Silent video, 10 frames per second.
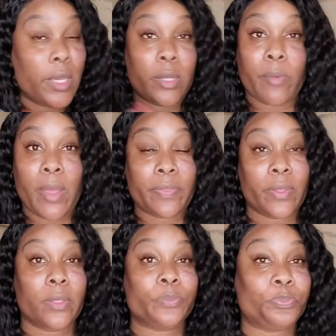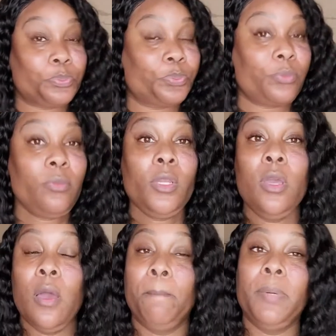laid right there.
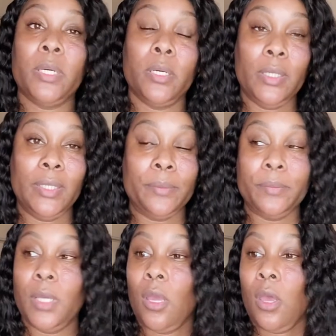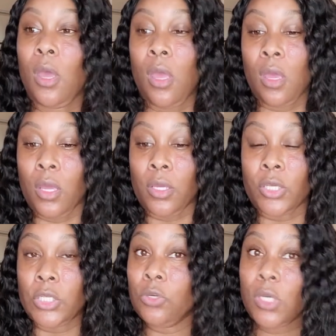But um,
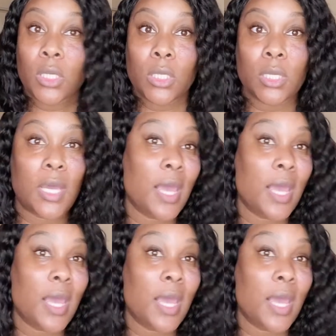you can